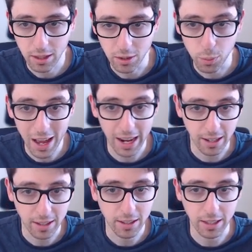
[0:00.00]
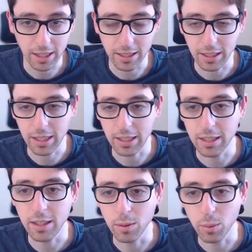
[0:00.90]
as black, like as a
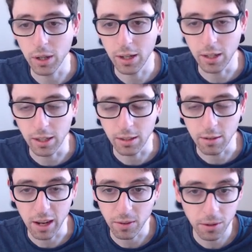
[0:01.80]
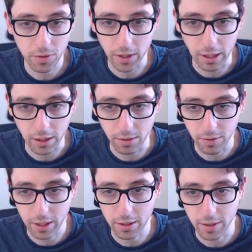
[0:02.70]
King's Indian player, and I've always felt like they're
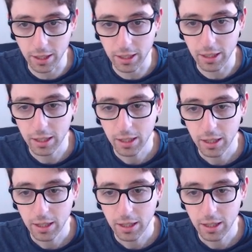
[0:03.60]
very, very